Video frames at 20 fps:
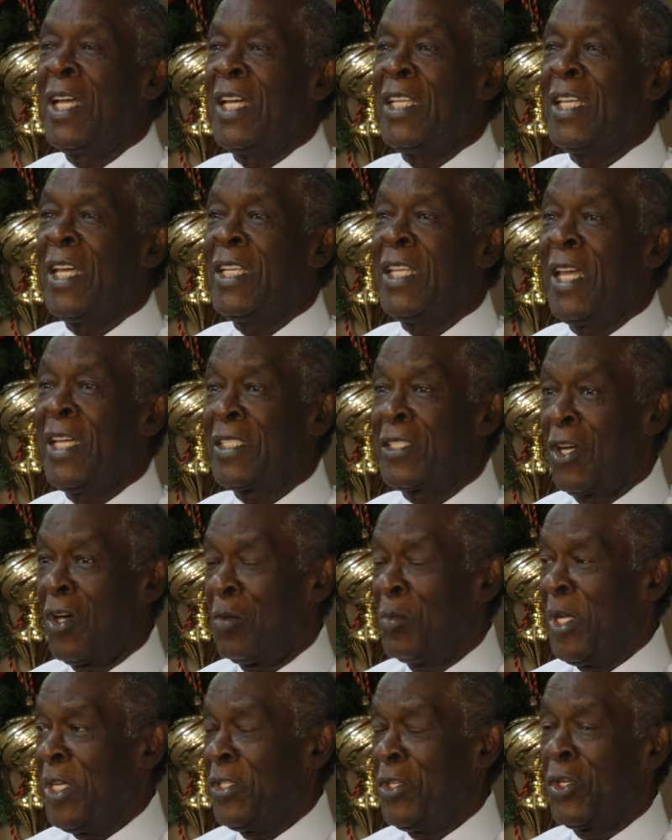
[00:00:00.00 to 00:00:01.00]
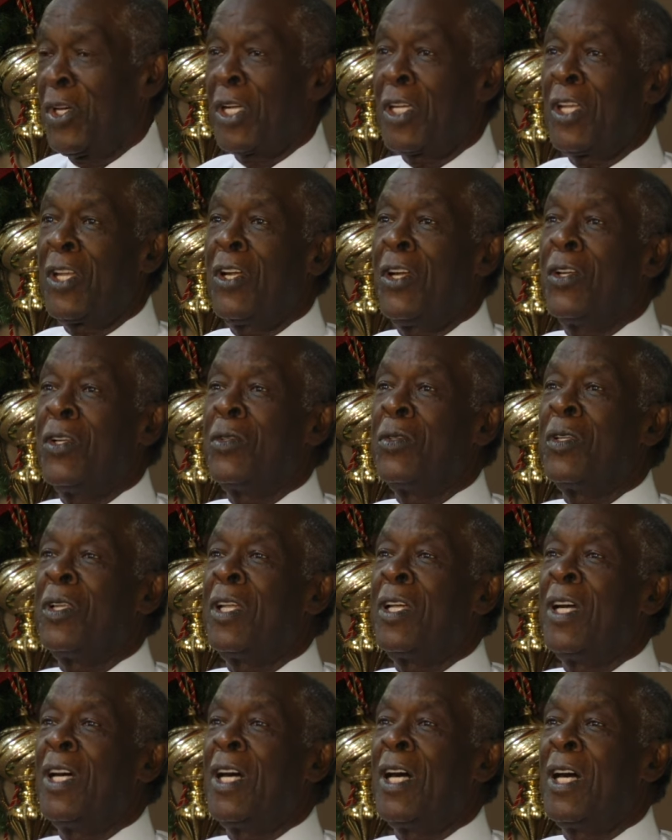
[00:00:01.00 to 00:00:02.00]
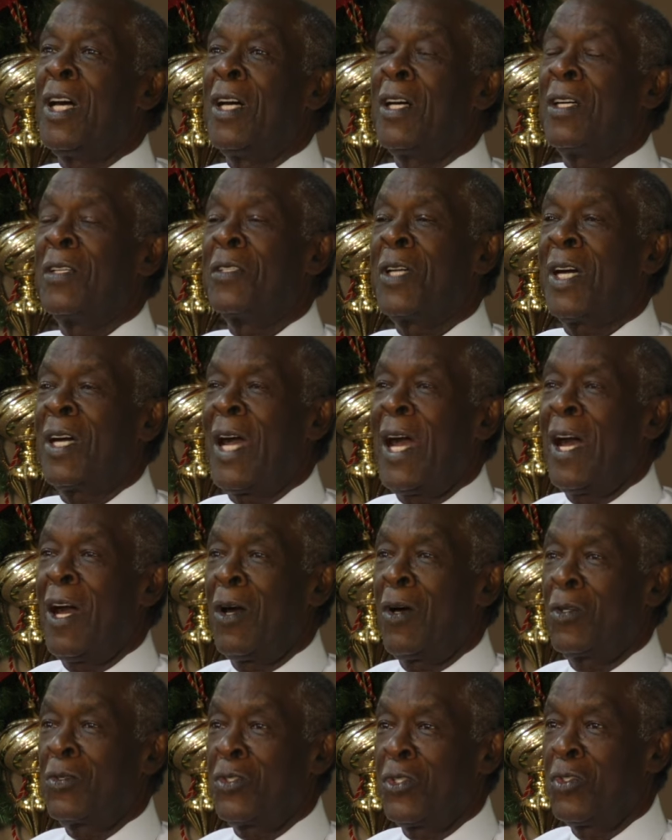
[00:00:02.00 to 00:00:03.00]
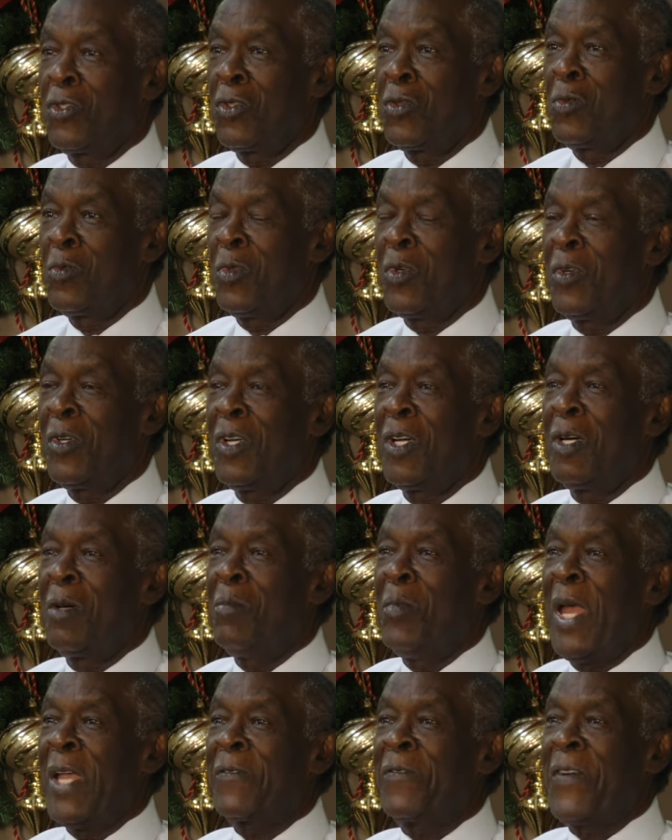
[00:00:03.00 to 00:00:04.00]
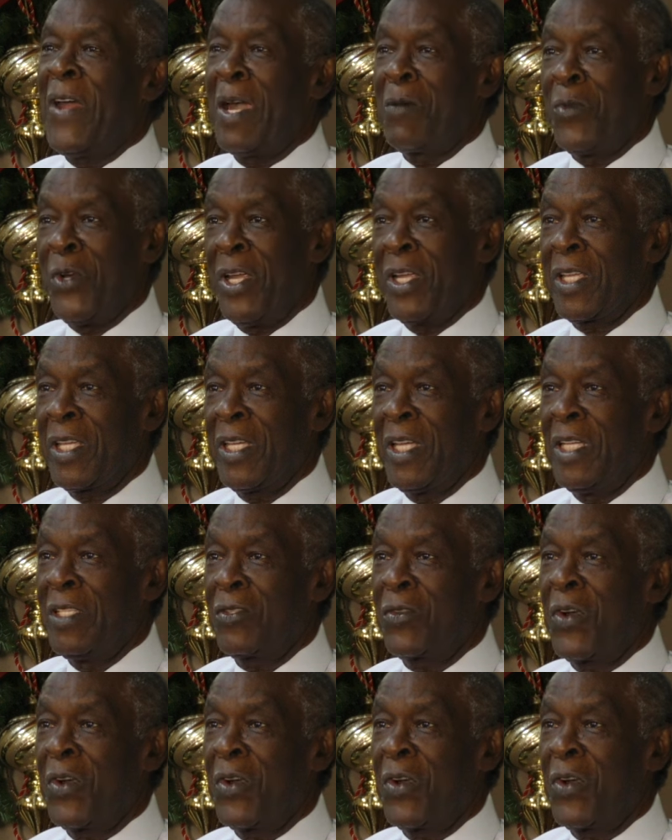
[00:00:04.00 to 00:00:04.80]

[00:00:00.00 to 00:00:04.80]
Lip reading: And then they told me, you're going to learn how to make fabric and